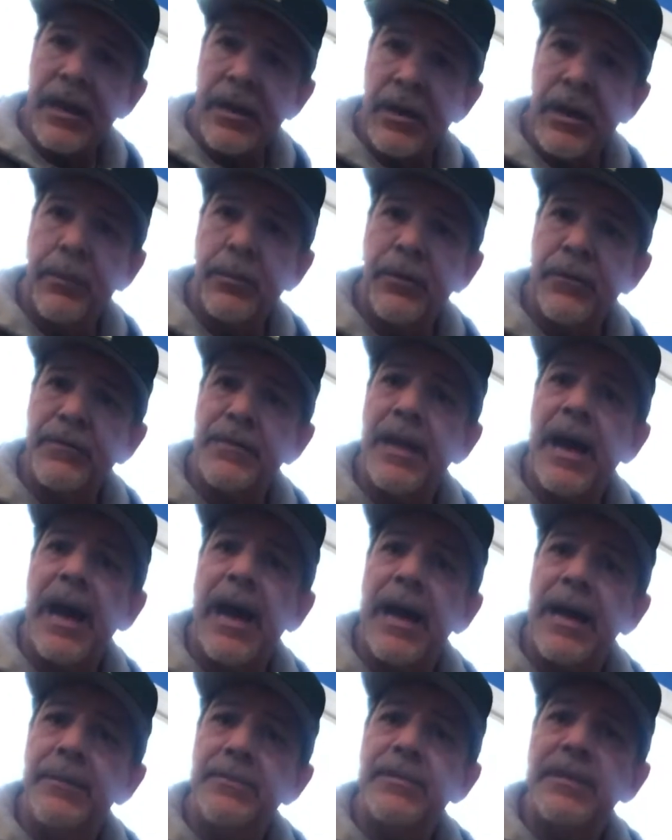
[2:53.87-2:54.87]
number of
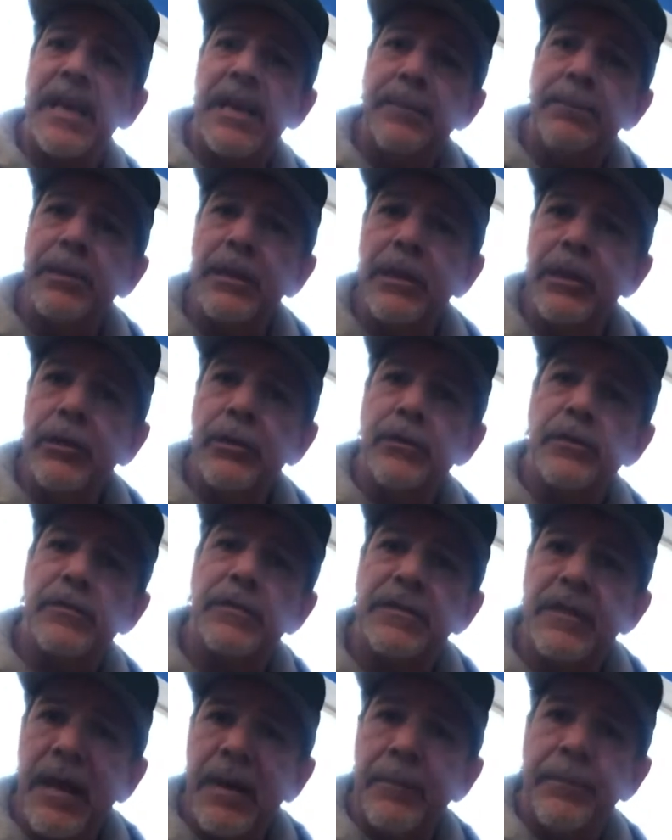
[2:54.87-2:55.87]
times. Keep it
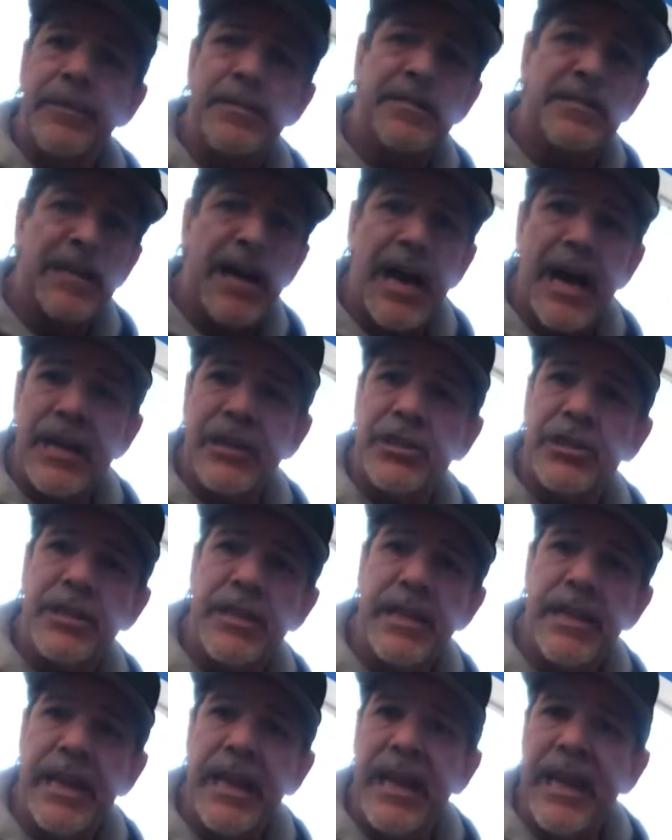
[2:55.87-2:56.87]
loose, massage the
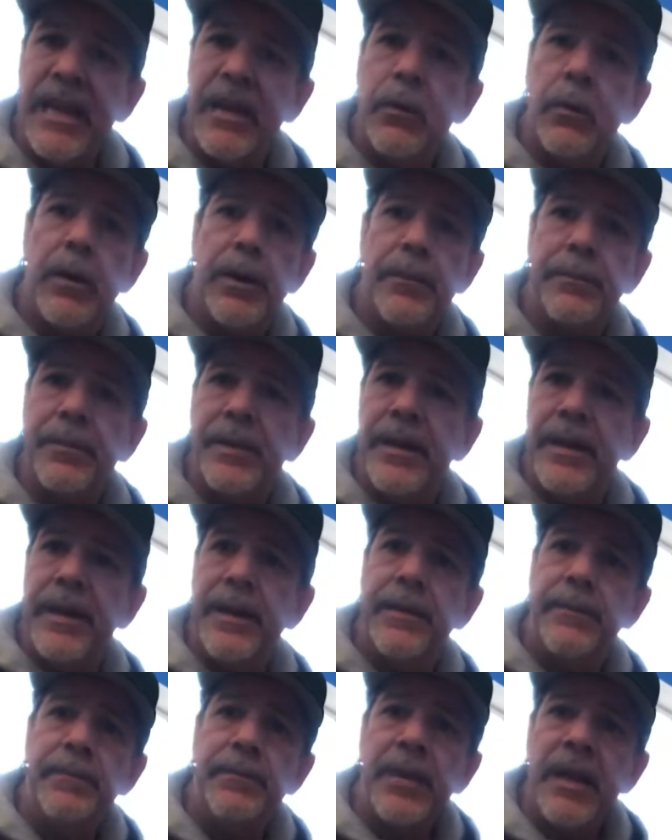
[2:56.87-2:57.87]
knee quite a
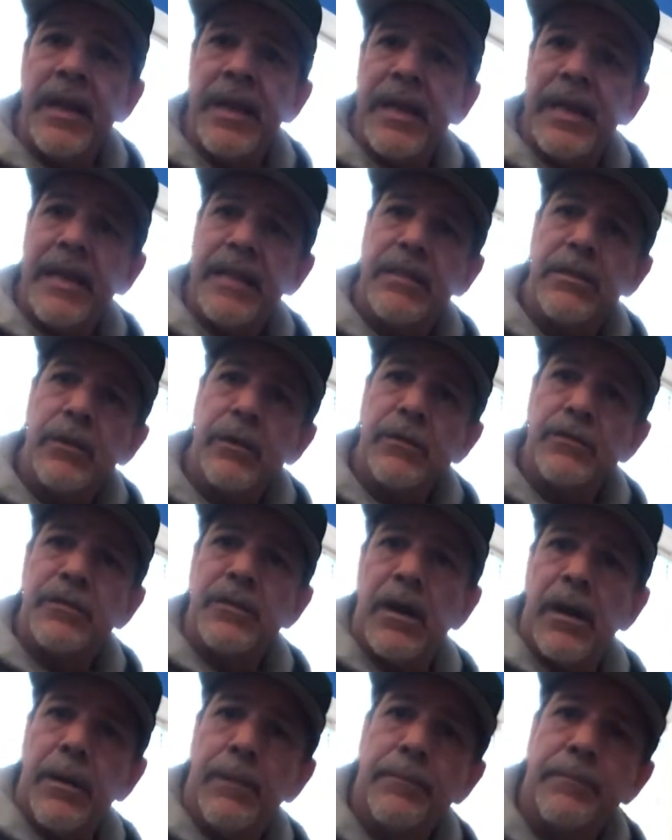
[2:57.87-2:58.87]
bit, get those
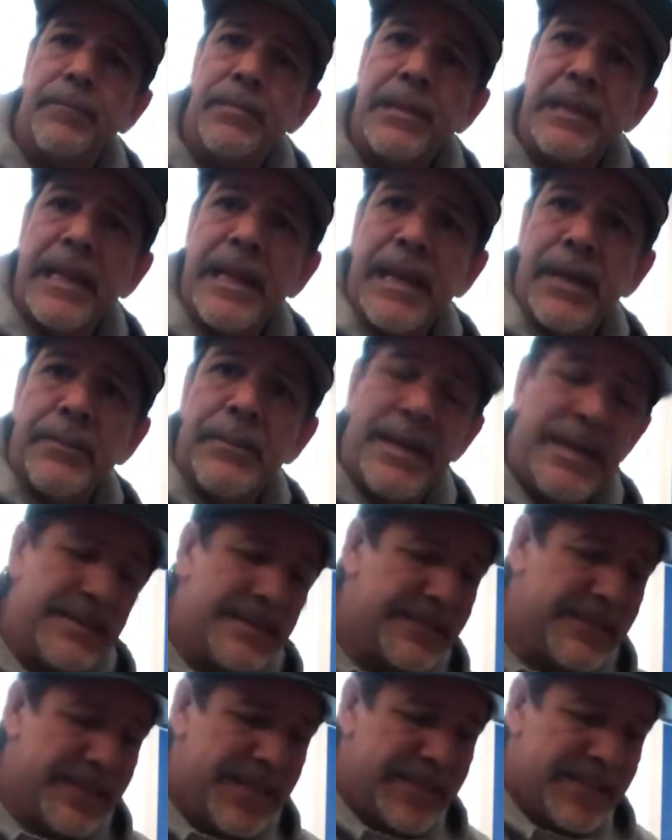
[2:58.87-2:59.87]

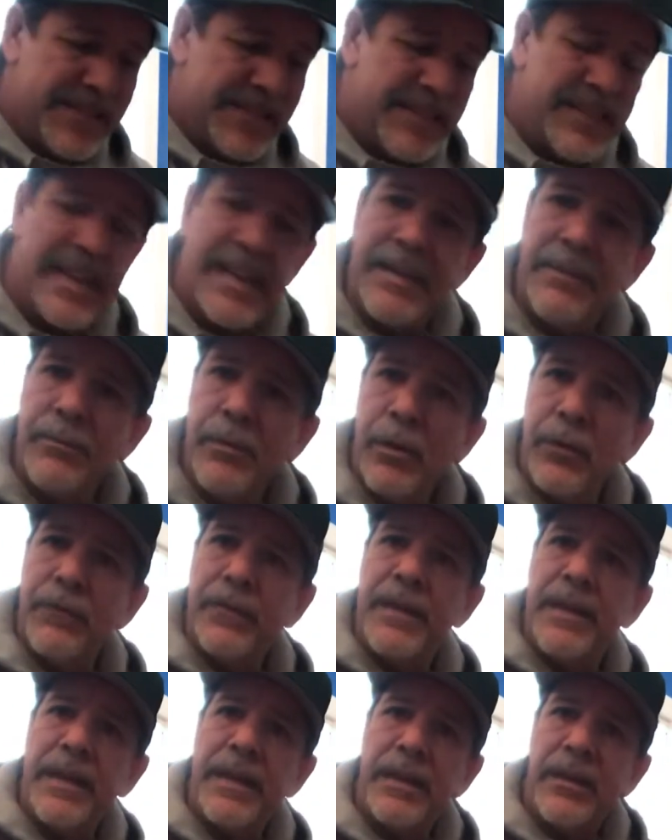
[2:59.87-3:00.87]
ligaments and the skin
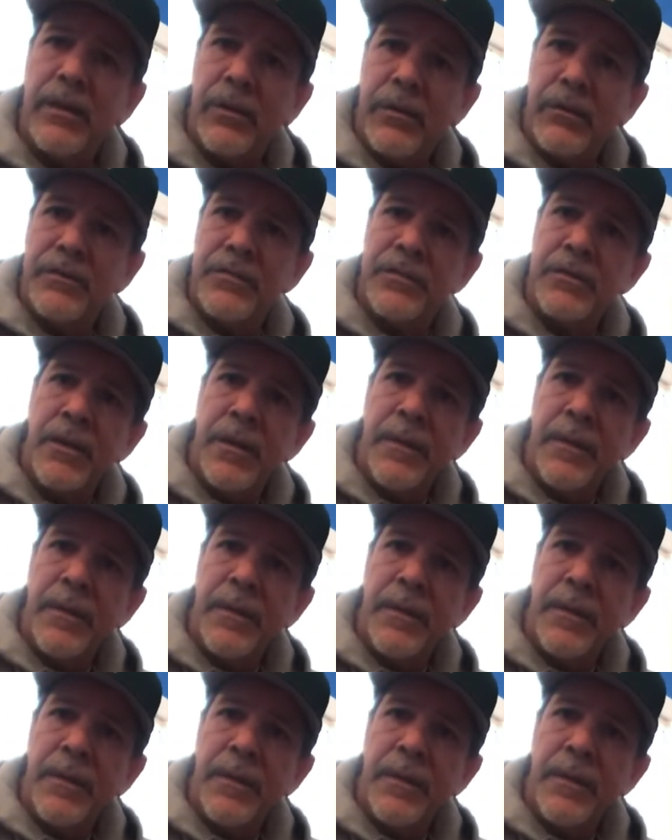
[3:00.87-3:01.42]
moving and those